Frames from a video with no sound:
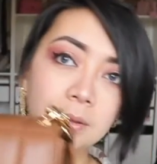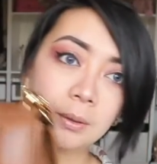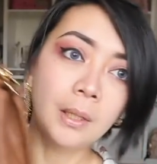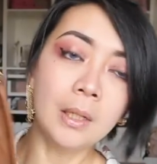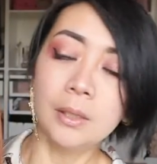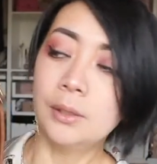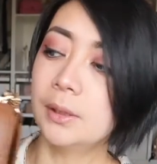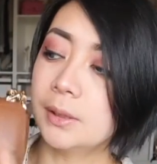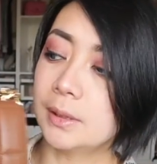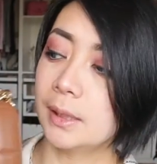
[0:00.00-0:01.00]
So you
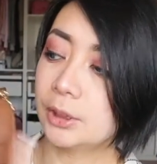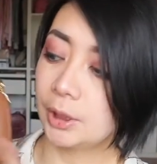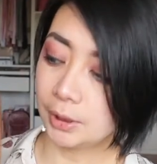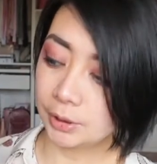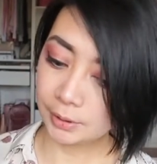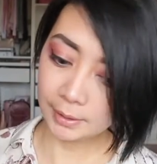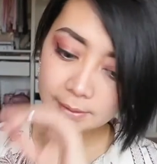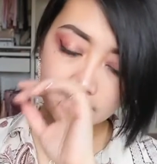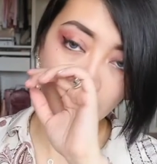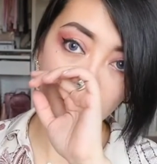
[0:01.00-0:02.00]
can just like change
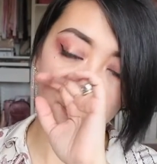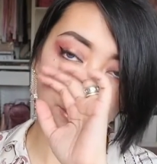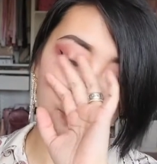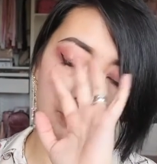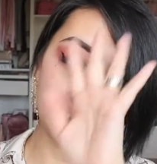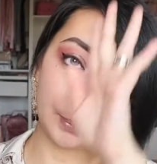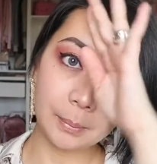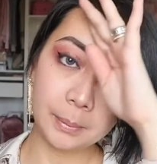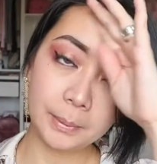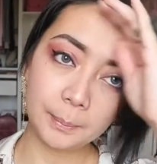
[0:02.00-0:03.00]
things up. You can like
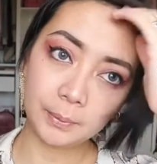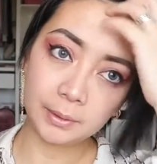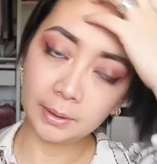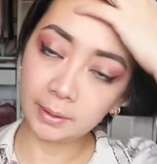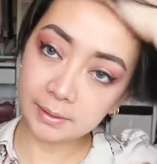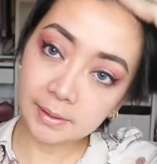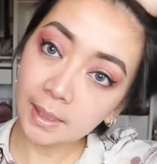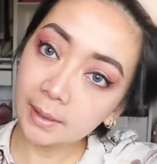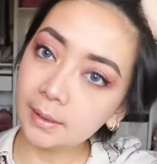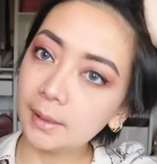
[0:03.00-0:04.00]
probably put like a
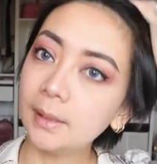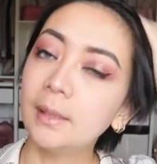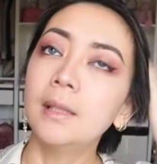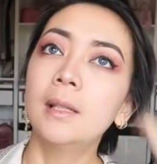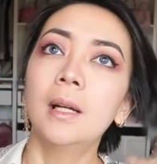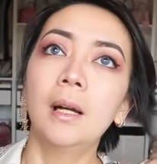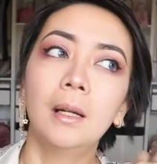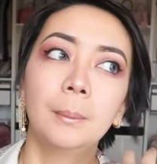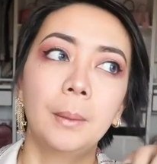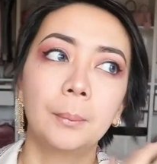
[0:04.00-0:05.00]
tiny
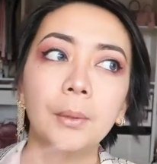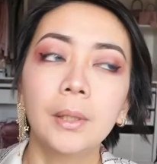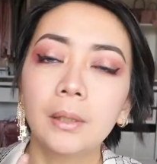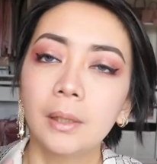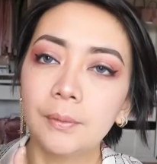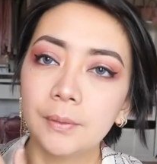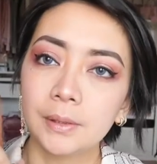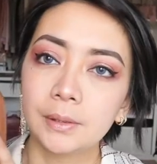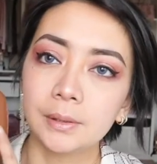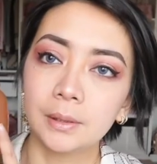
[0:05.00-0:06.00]
umbrella if
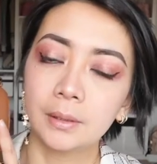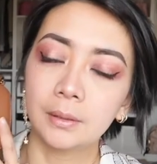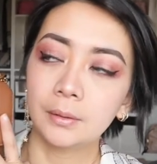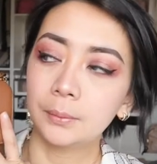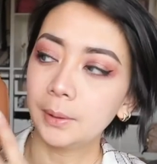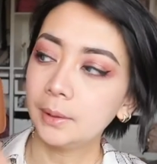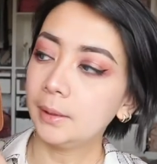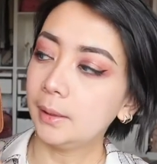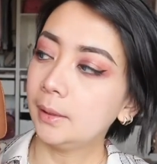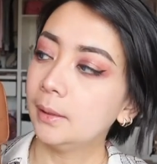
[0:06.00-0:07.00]
it's
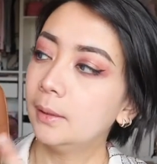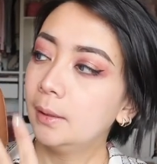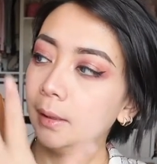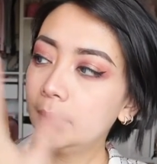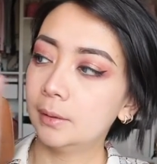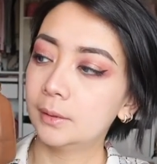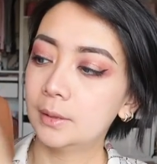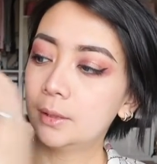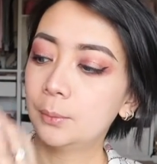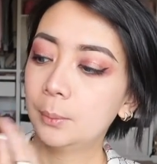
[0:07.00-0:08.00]
rainy, and
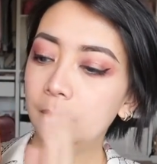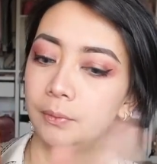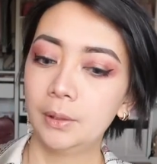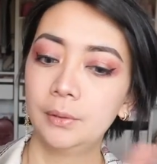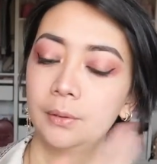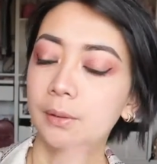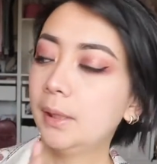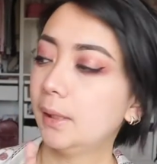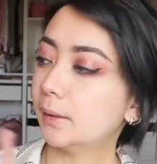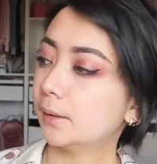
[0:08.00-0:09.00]
let's like remove the other
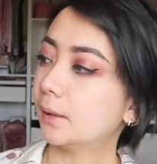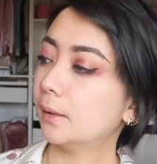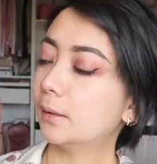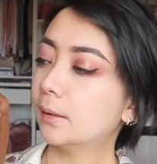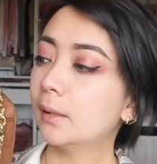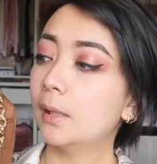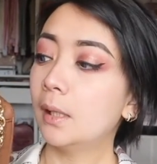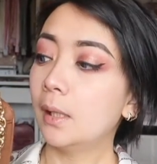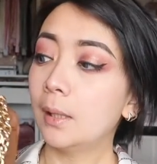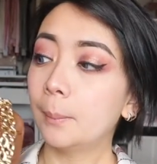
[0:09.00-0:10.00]
things.
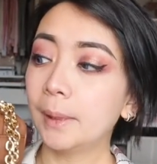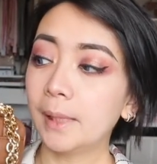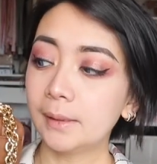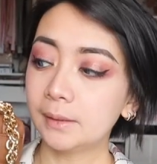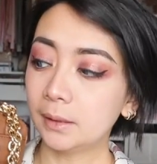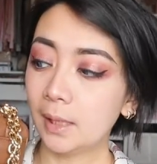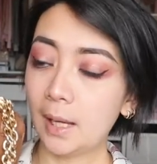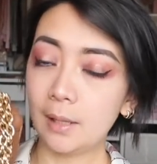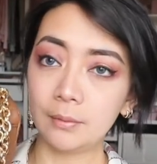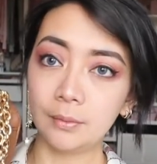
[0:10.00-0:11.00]
But I still
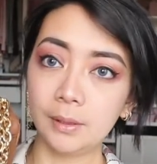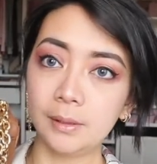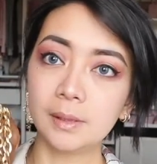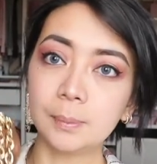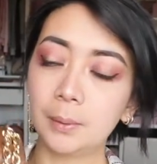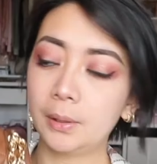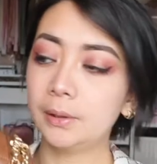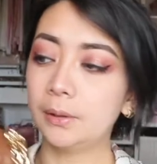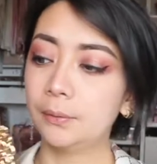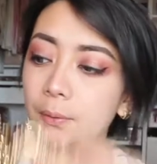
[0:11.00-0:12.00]
have this
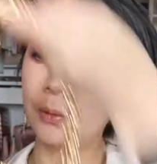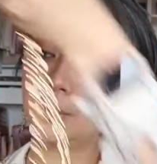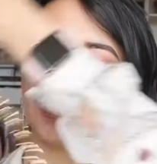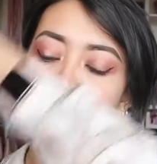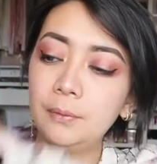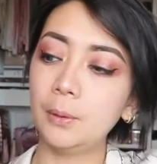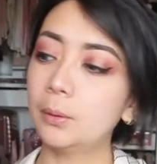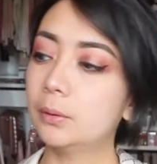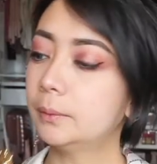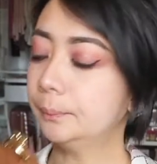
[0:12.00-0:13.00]
part for my
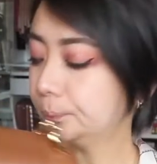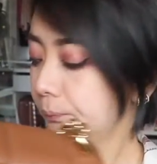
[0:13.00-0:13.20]
phone.